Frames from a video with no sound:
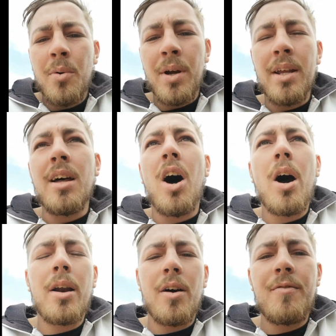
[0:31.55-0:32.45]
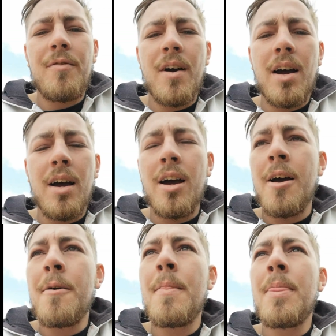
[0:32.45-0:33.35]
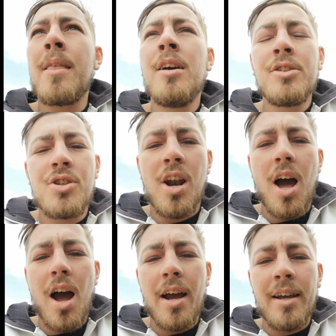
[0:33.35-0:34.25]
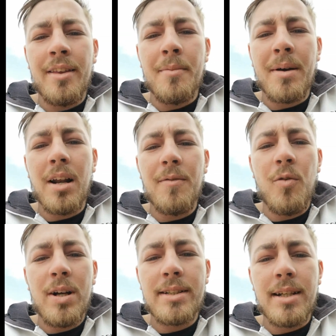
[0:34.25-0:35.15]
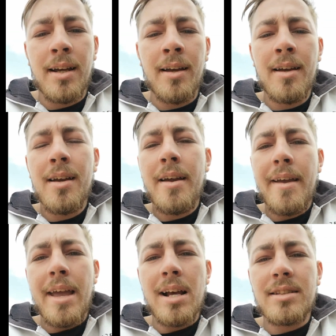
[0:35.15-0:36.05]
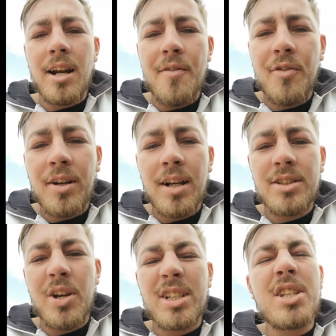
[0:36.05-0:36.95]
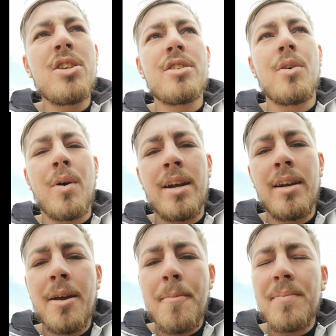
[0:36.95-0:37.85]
We're in the heart of uh, July in the middle of winter here in South Africa so excuse the wind